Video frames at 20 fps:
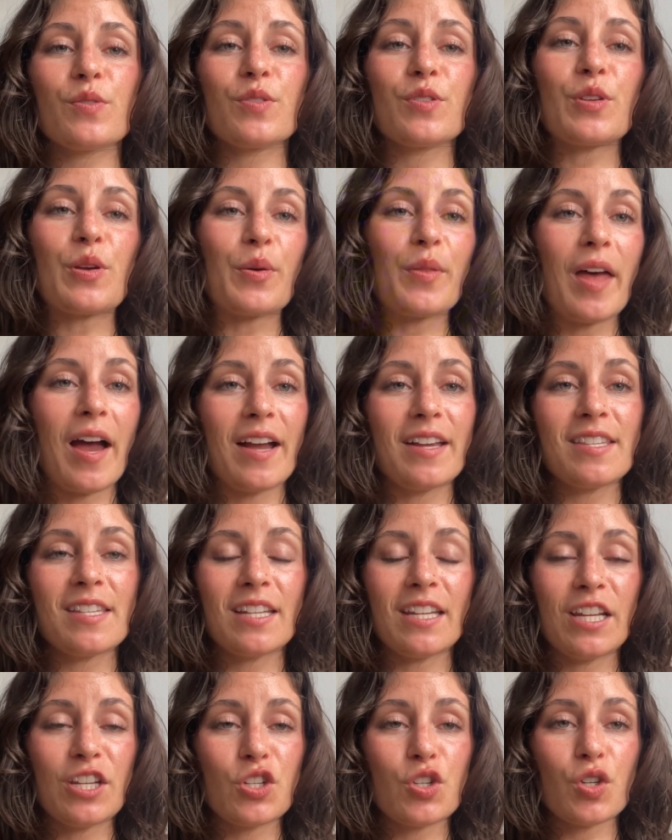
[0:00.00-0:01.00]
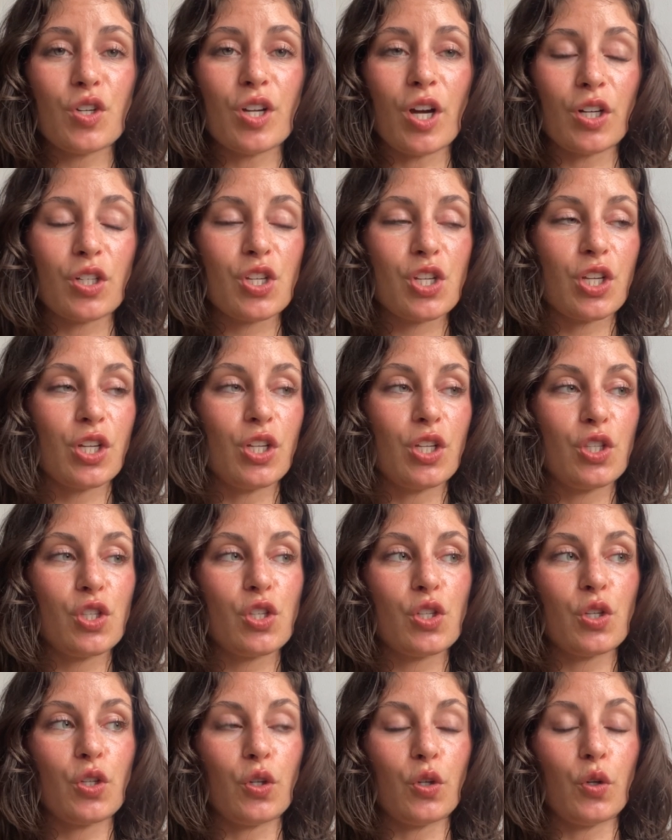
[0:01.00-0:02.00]
So that is an introduction
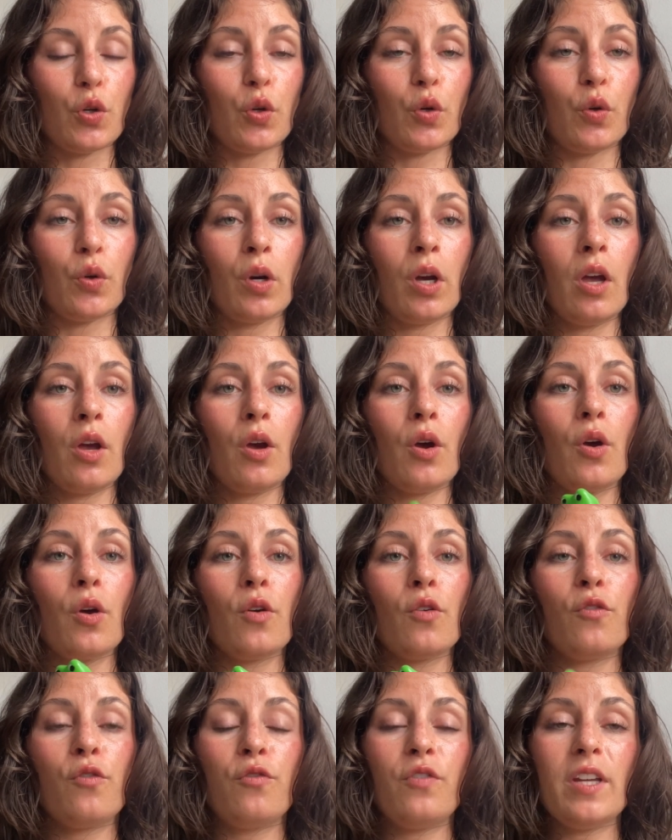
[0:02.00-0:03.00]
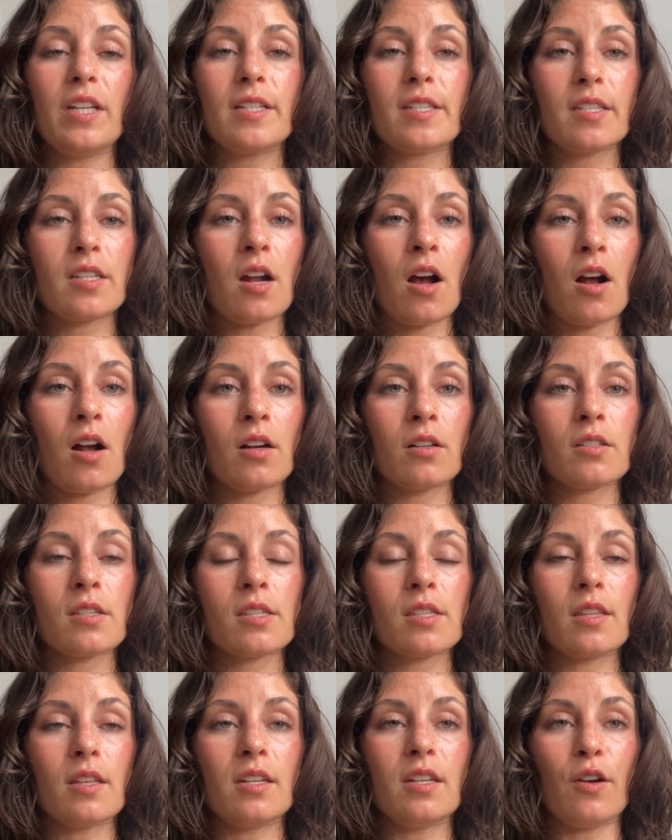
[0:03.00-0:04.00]
to
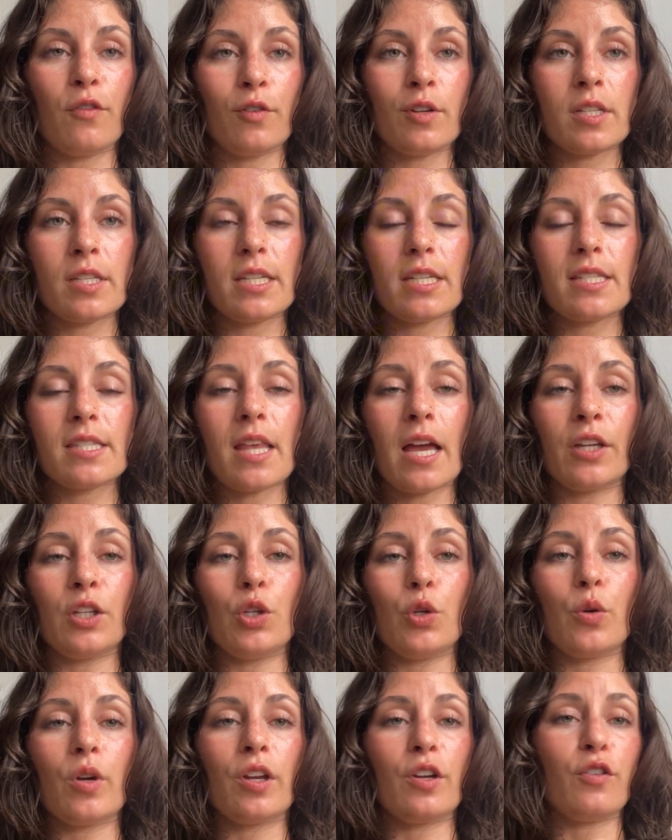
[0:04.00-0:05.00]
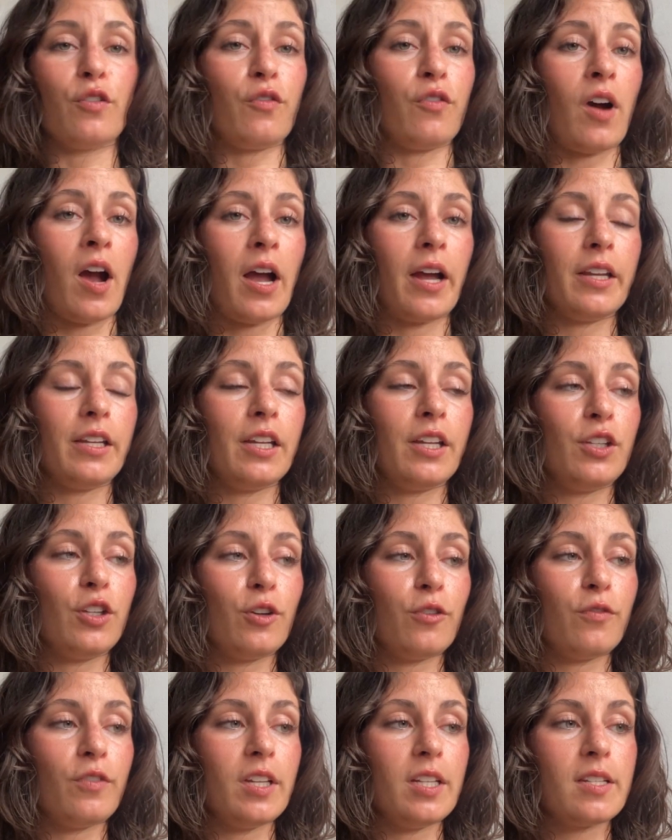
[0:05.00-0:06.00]
feedstocks, the differences that you can find in
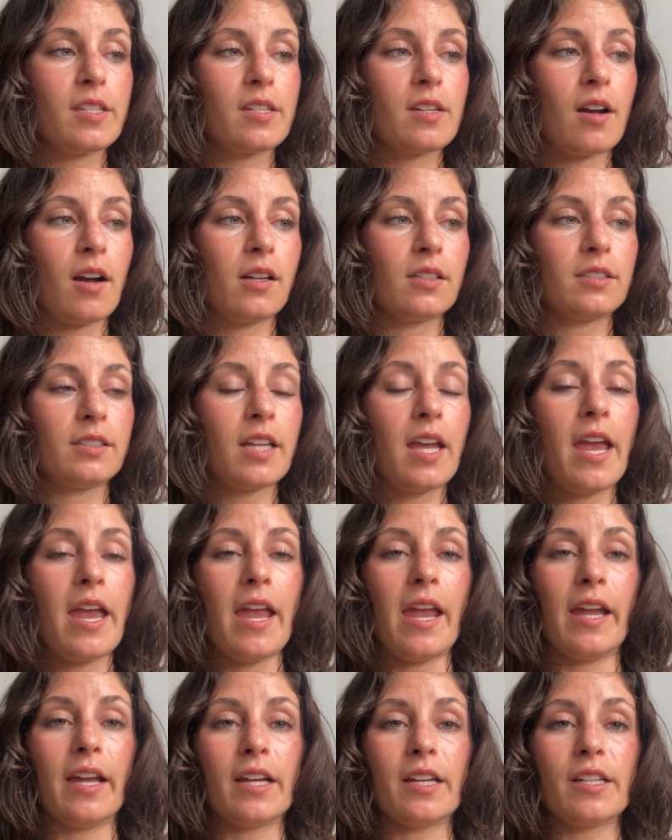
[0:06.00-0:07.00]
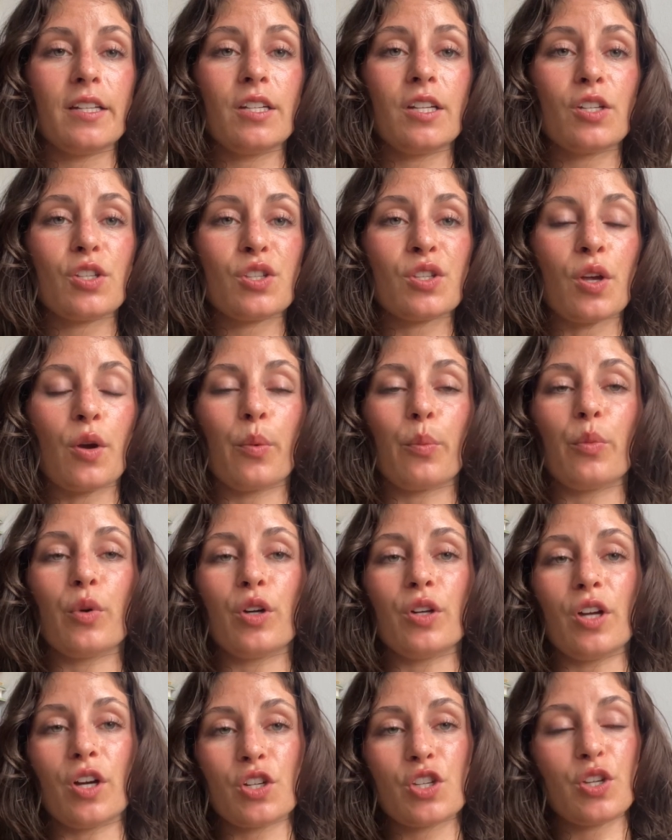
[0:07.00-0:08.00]
your feedstocks, and some
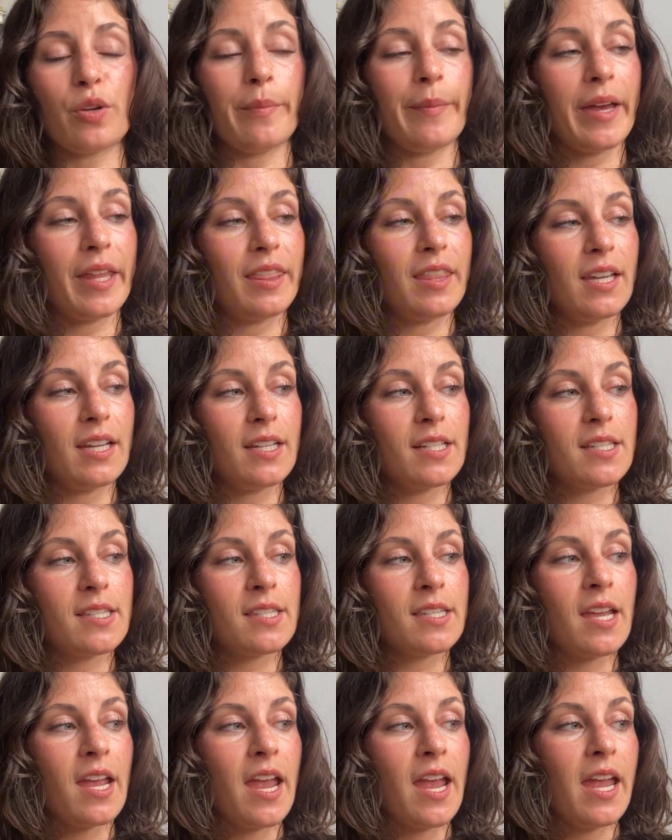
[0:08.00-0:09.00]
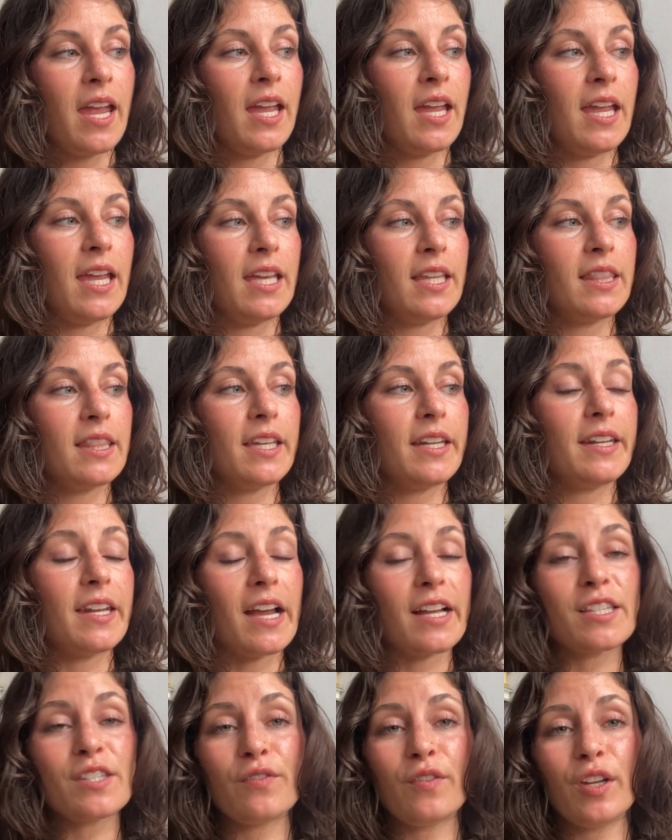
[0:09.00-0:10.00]
production methods. In the
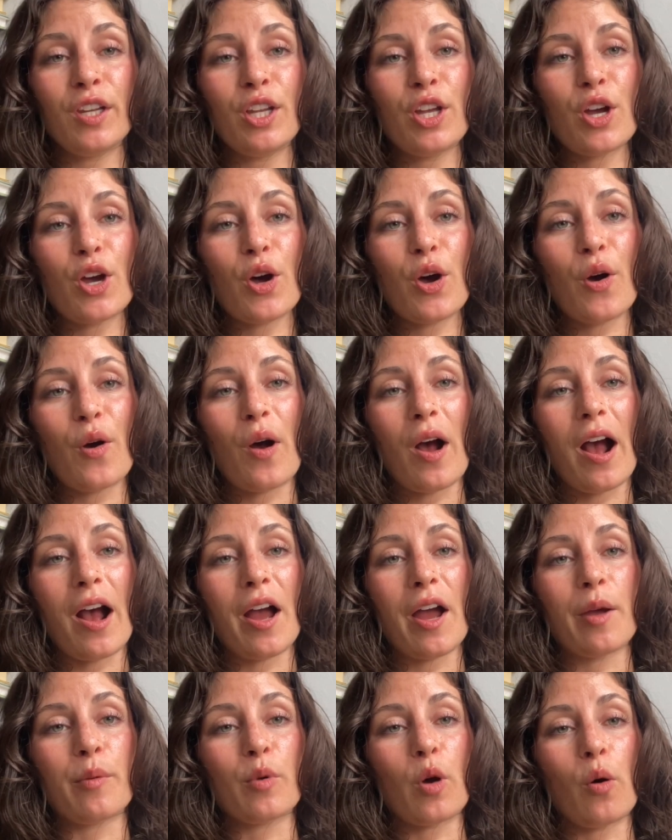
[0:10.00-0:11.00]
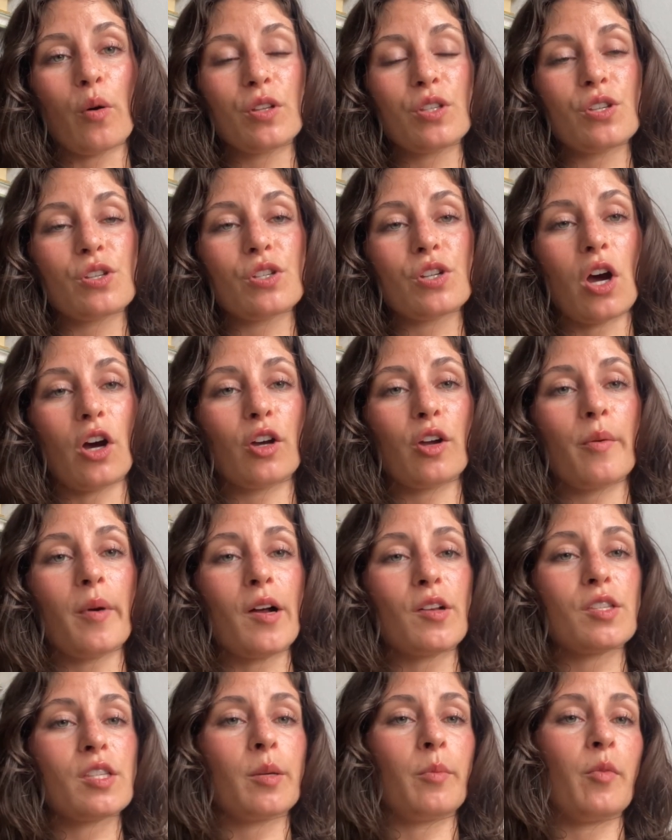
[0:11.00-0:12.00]
next video, I'm going to talk
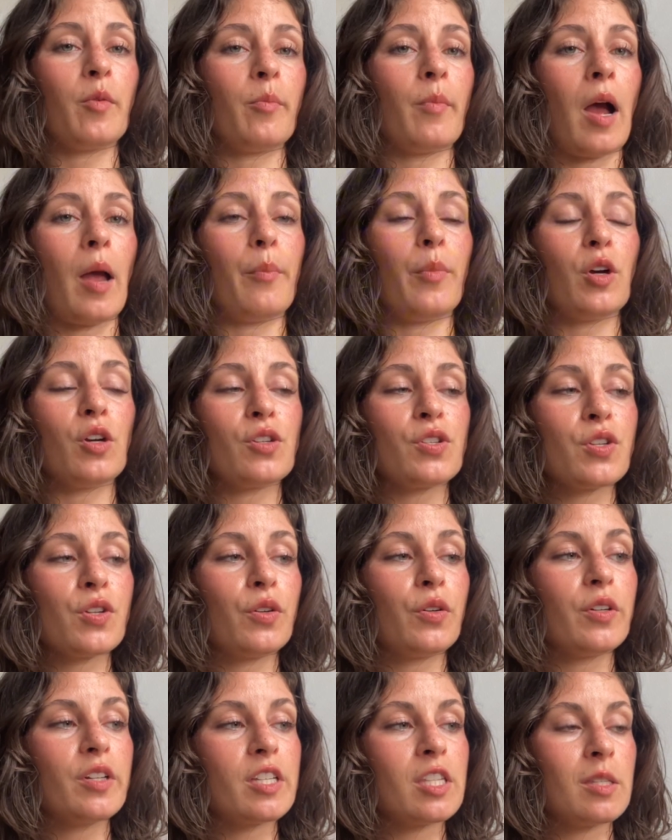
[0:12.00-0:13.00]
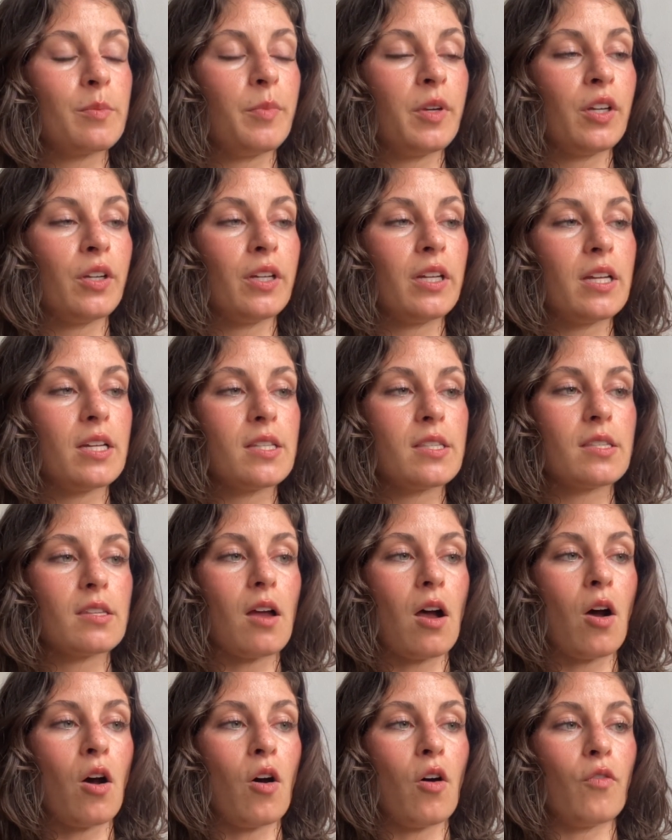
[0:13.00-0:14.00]
about some of my personal experience
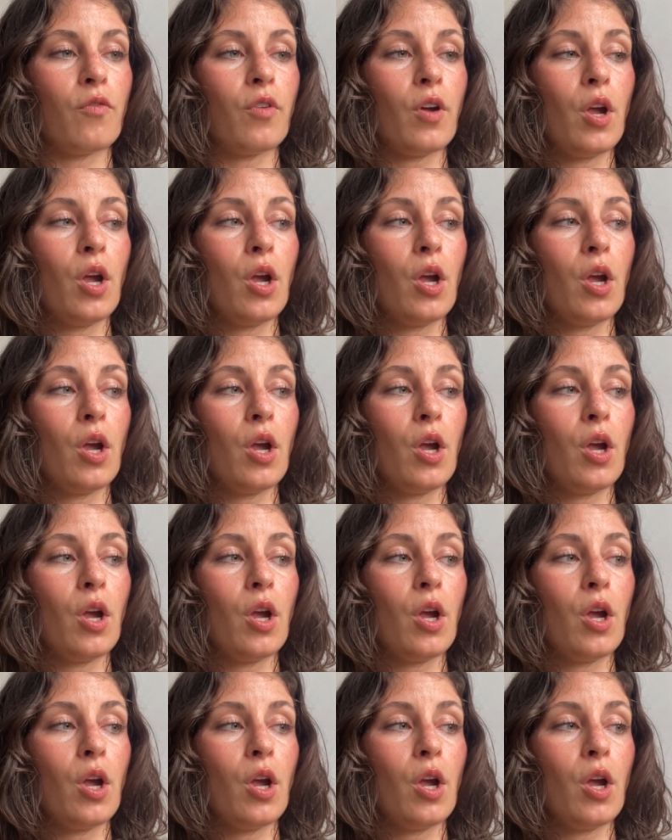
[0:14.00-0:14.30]
of